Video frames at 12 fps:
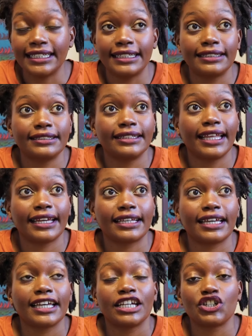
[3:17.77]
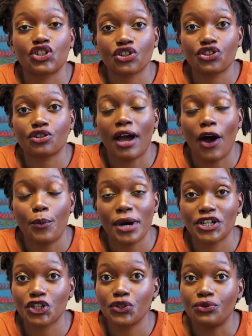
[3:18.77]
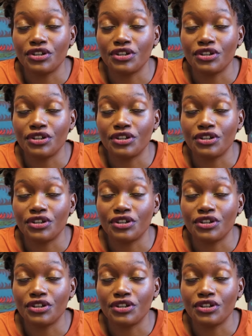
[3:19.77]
It shows you how much you